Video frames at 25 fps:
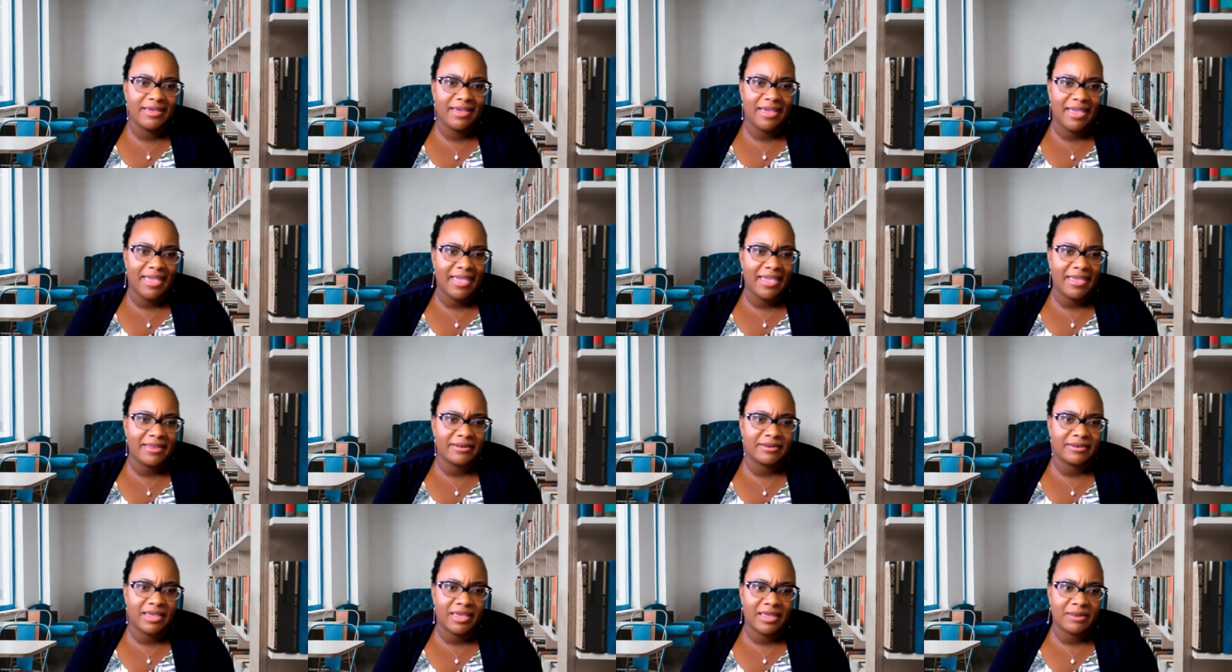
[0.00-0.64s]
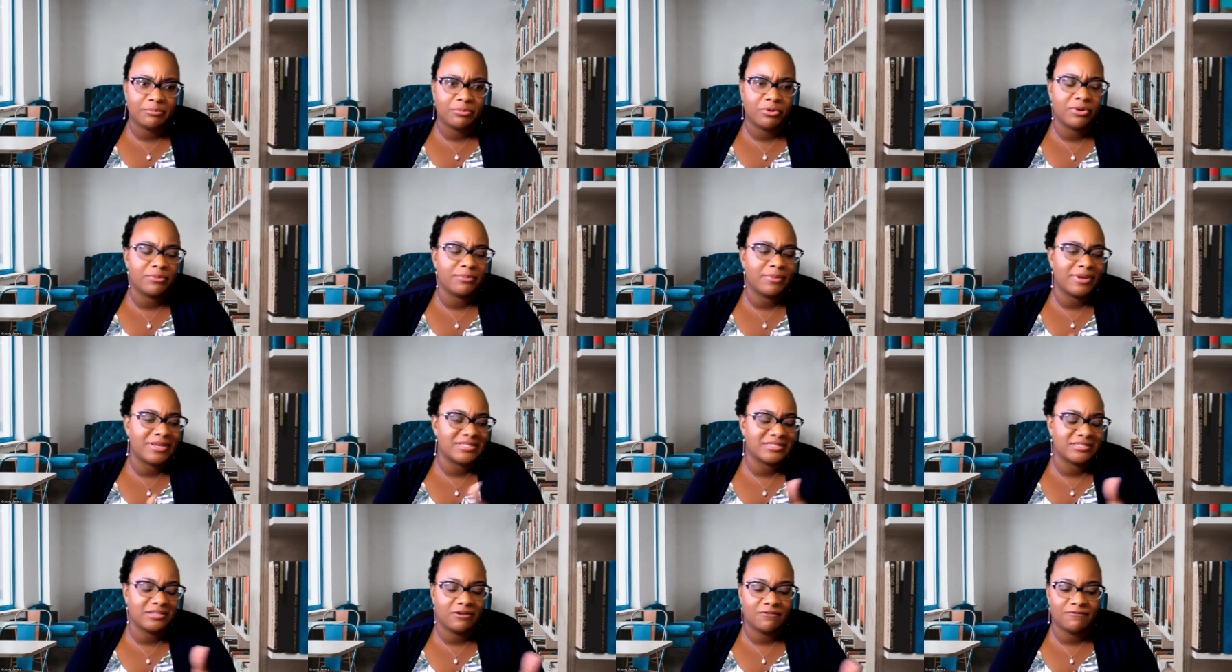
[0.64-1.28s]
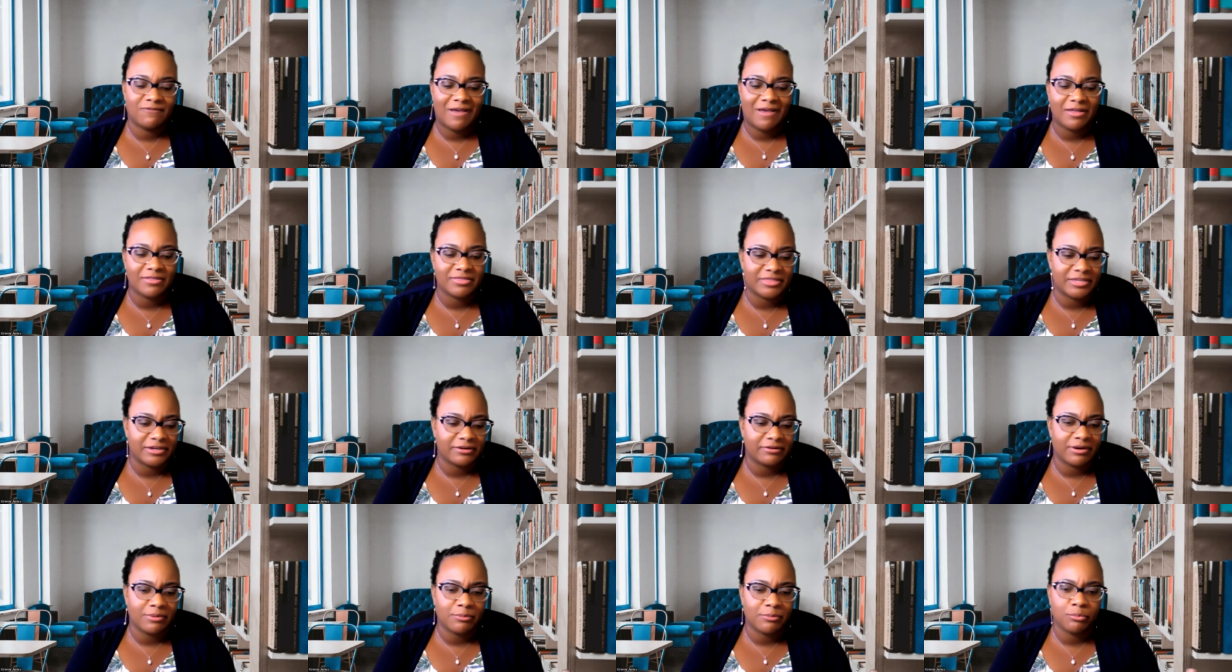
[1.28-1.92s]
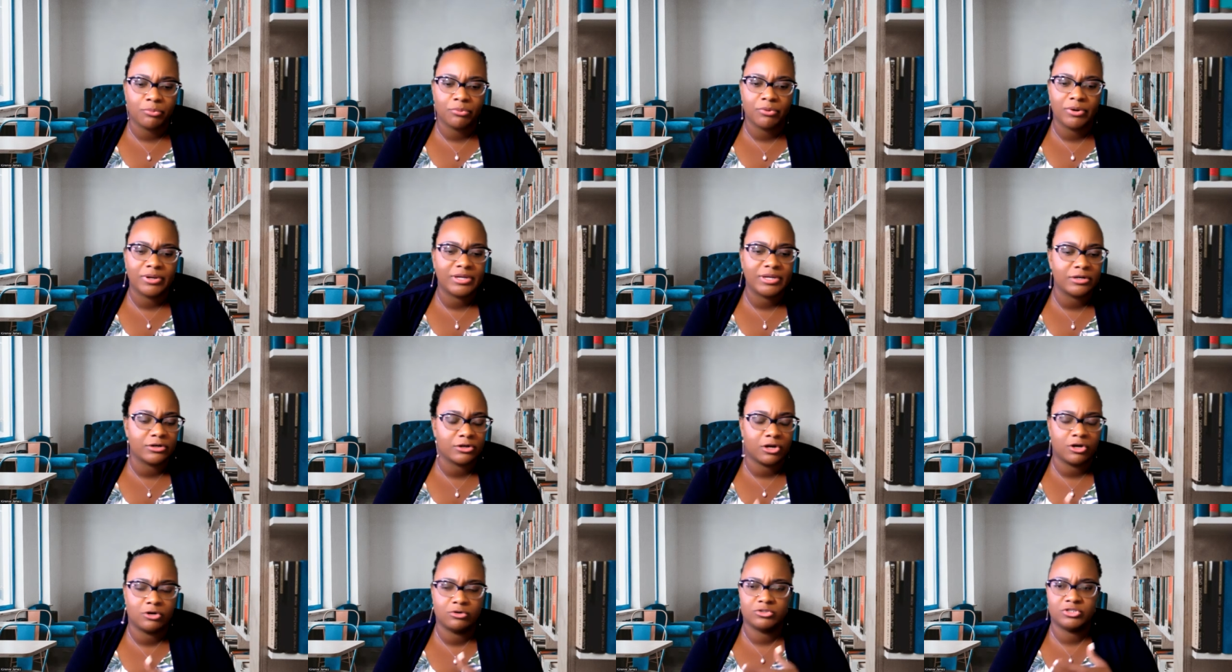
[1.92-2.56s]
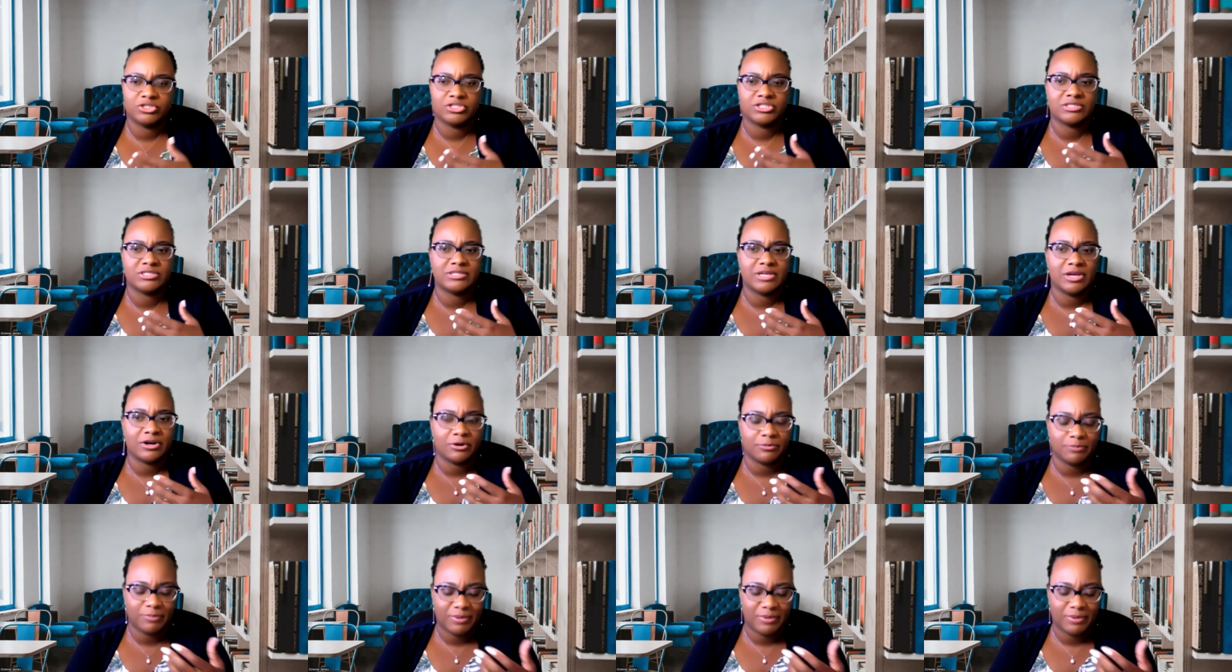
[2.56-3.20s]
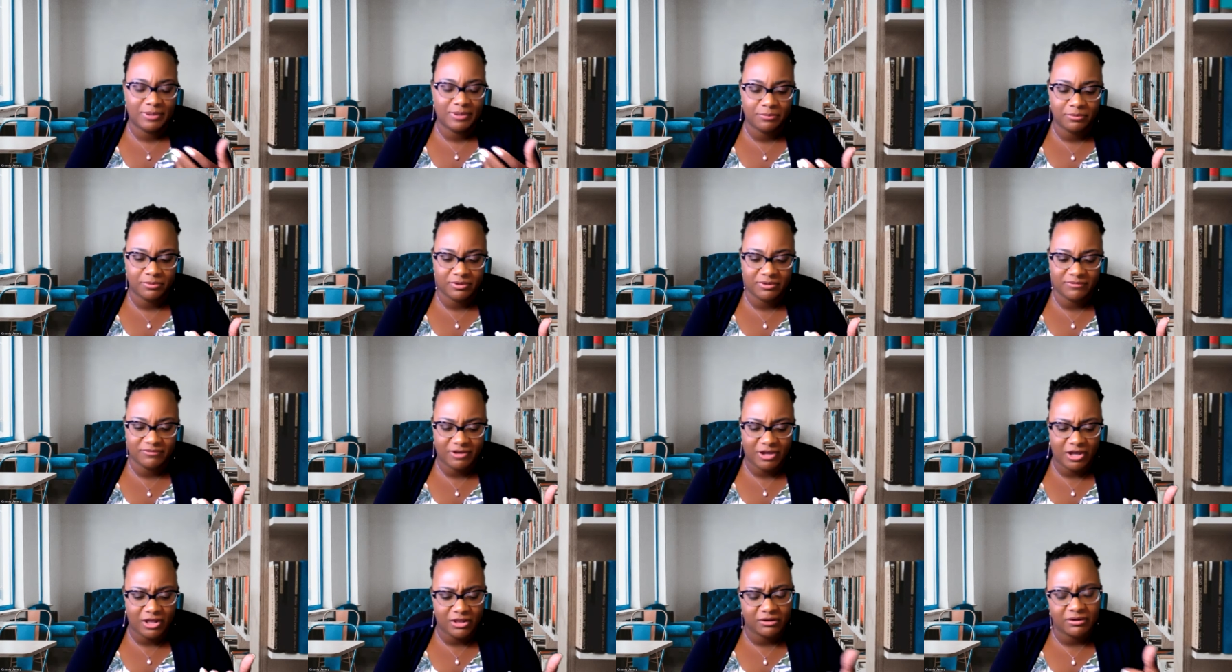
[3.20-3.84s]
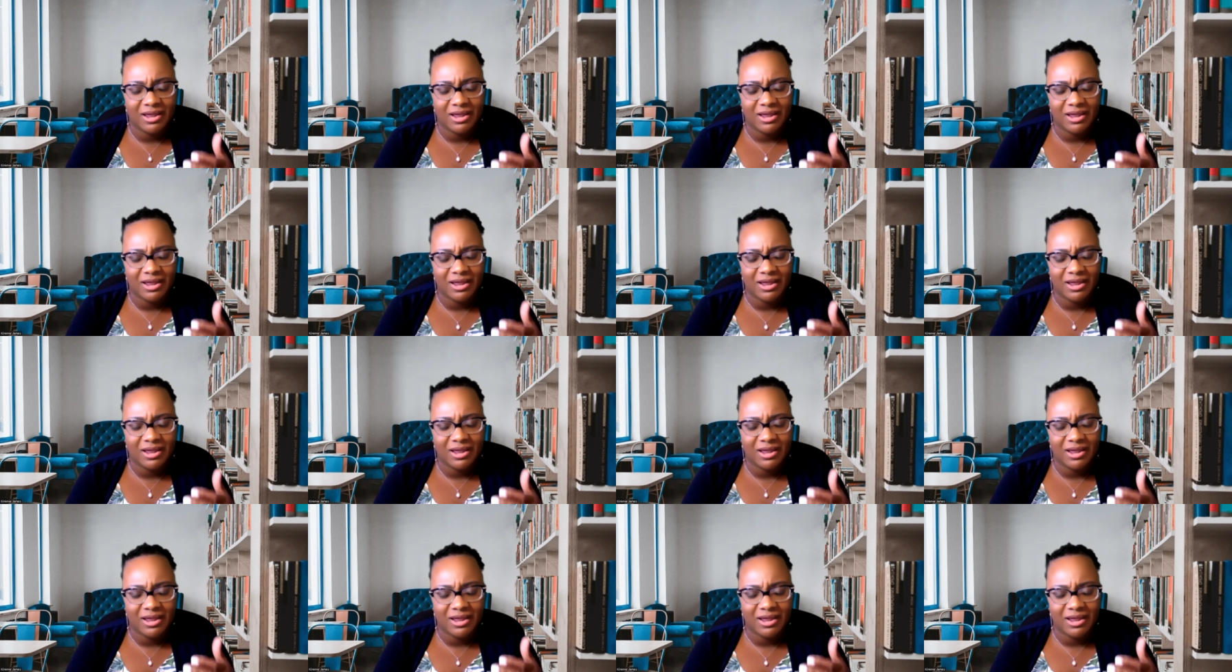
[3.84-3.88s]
and put myself out there and bring in coaches that are people of color.